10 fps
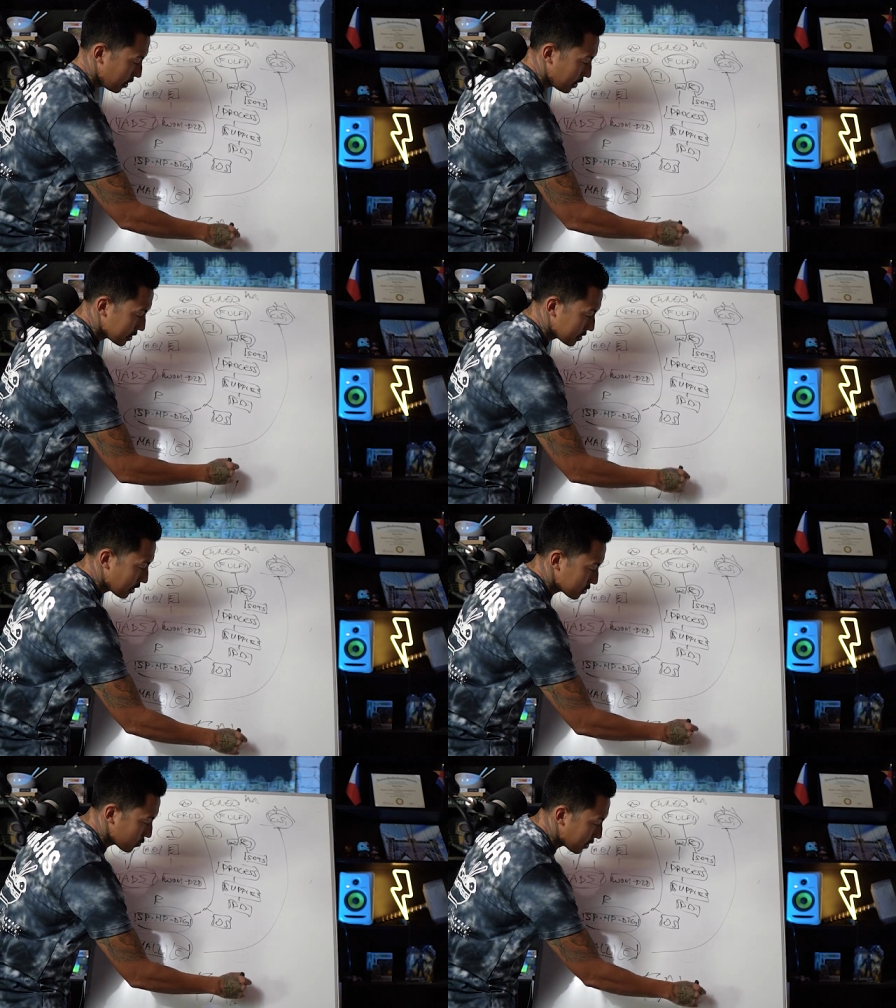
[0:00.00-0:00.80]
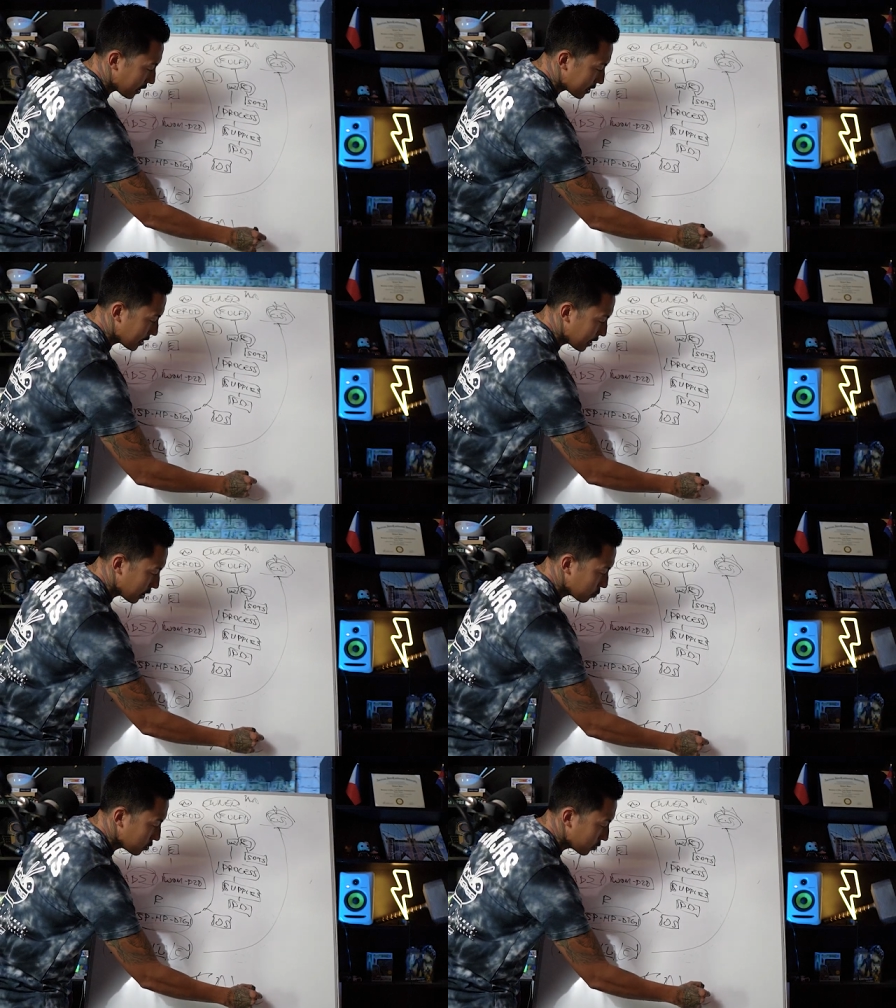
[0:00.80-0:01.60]
And guess what? I can't
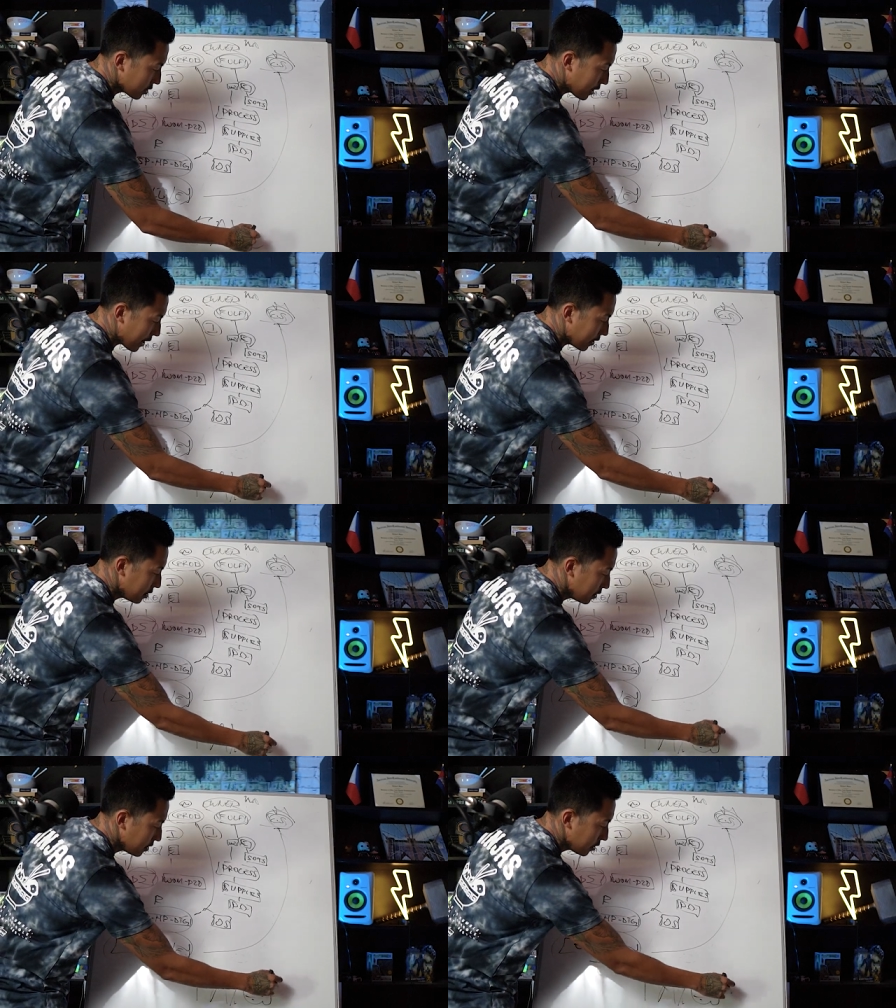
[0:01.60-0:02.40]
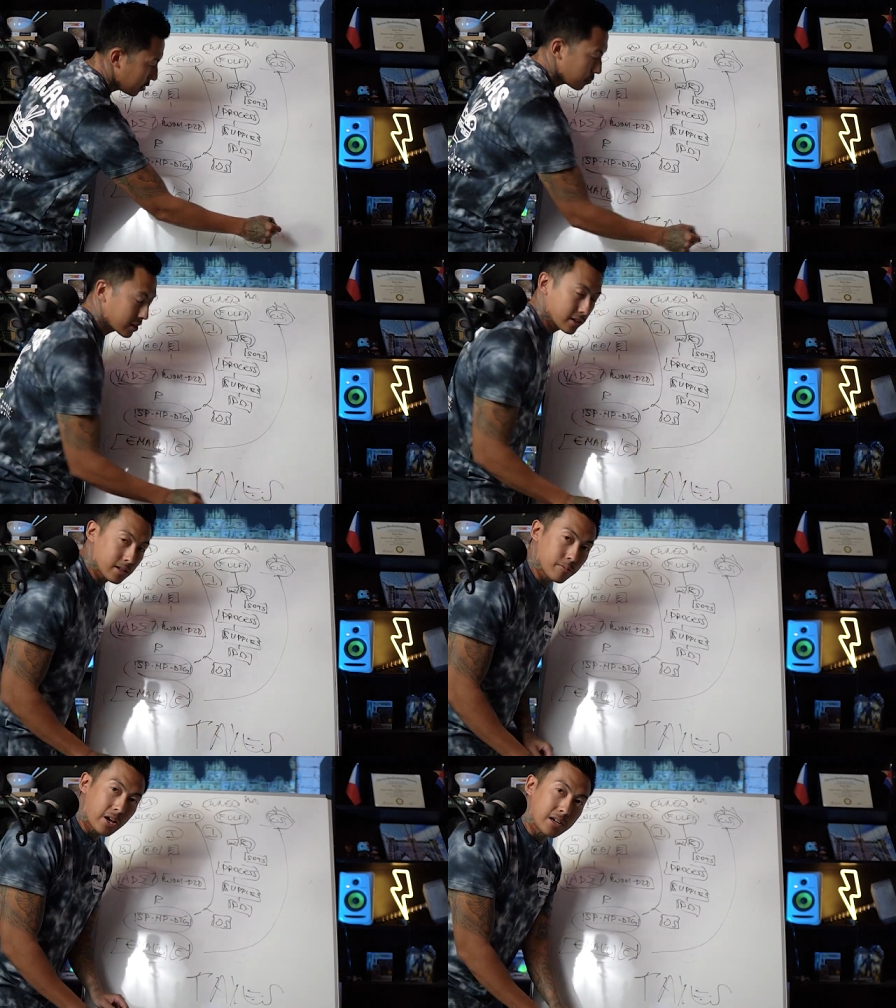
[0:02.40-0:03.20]
help you with that because
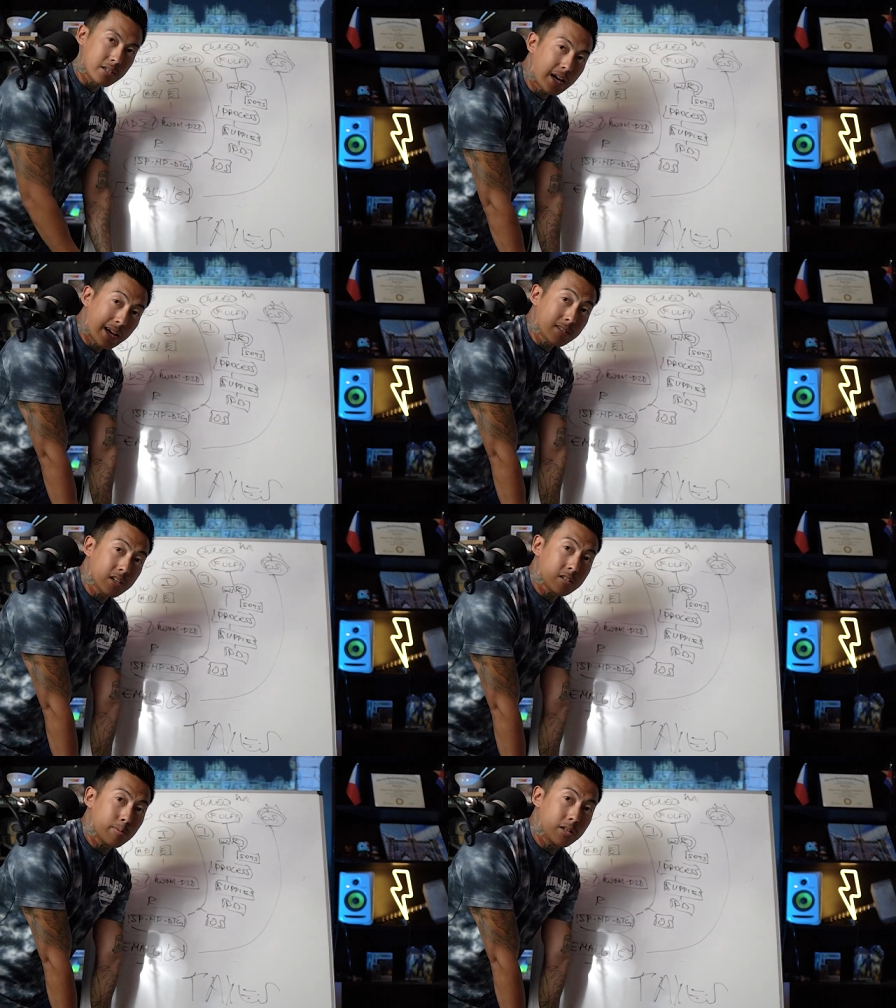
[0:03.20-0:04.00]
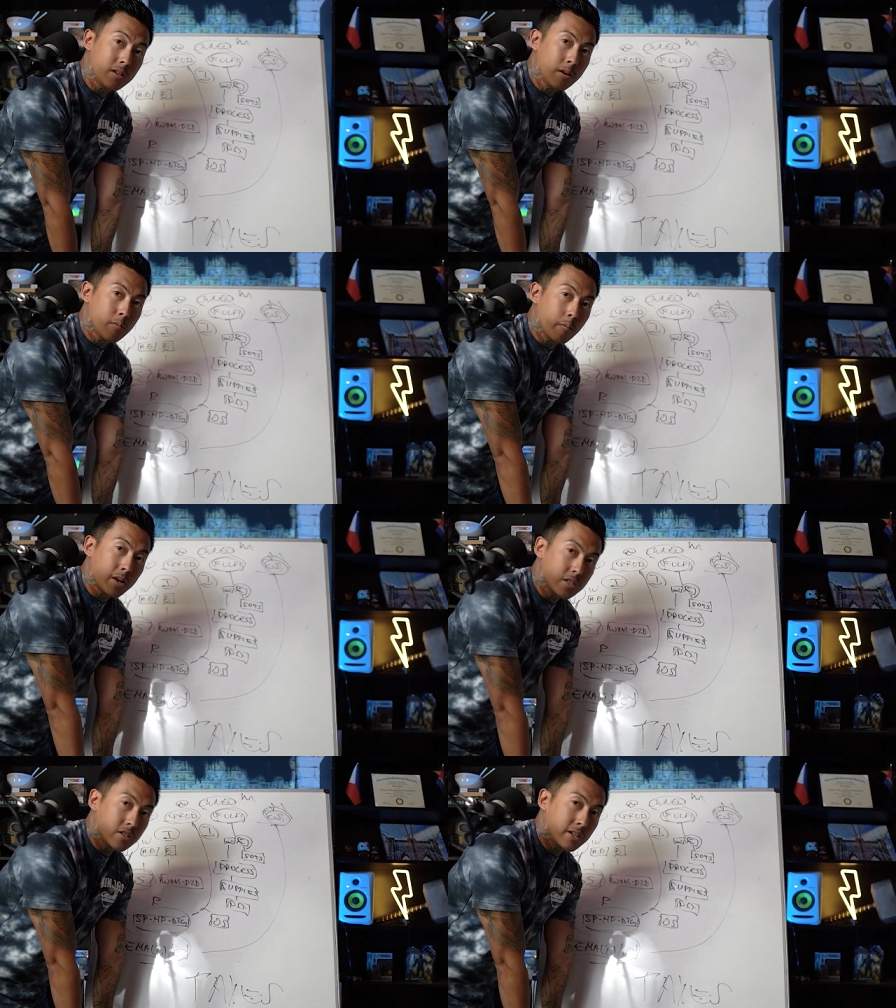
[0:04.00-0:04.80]
I'm not a tax expert, but
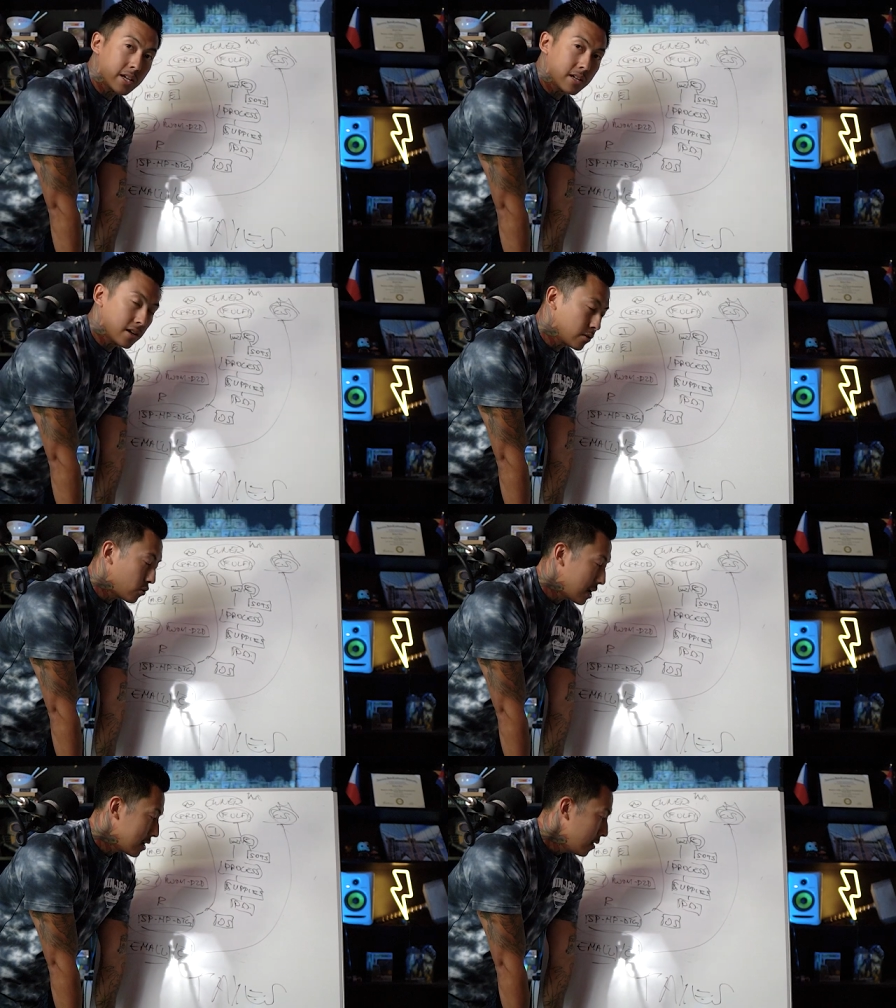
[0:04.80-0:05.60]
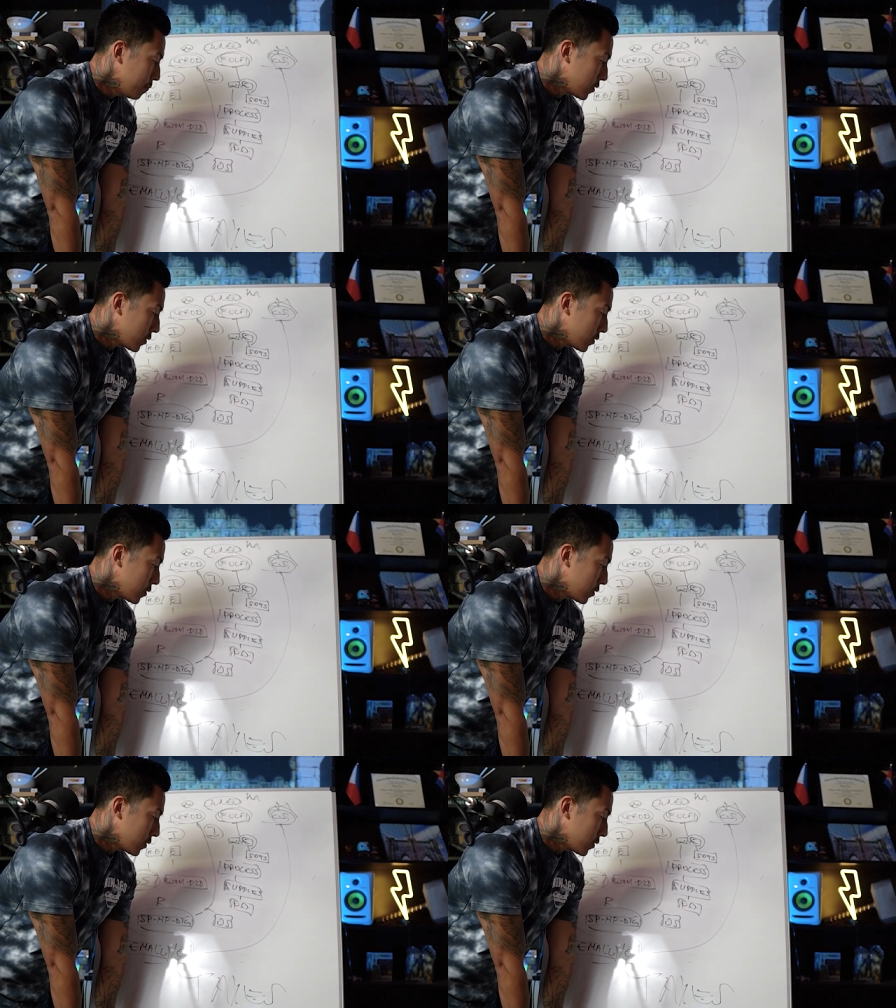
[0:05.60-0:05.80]
make sure you get it done right.